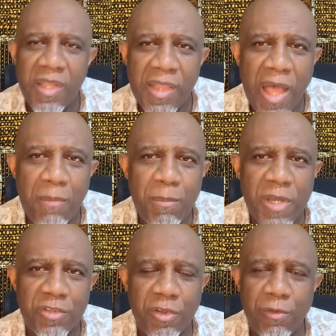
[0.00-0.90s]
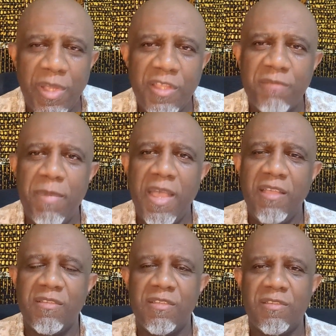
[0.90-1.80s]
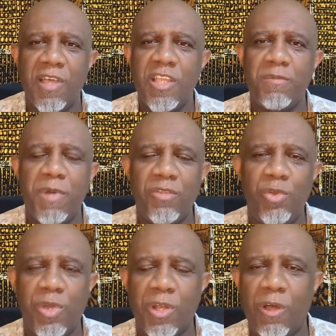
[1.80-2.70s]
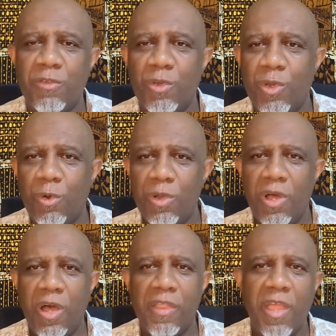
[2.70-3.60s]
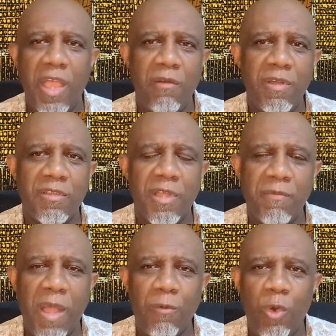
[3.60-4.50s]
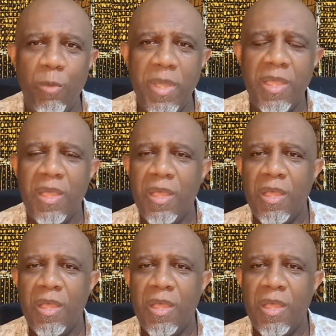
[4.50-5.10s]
not much green space and such, but you can also go to other areas of Nairobi.